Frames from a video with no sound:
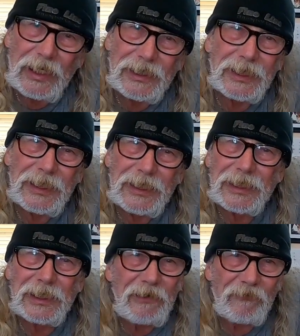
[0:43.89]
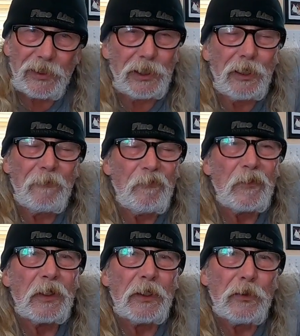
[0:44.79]
AC70,
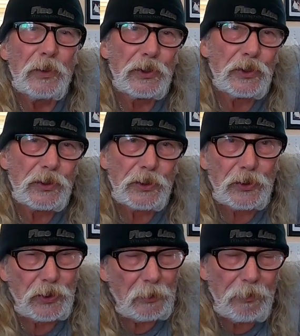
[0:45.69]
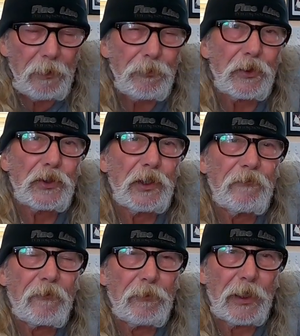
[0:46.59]
which is a step up or so
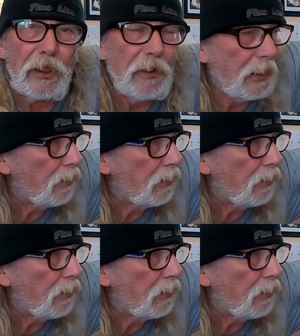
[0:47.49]
from there,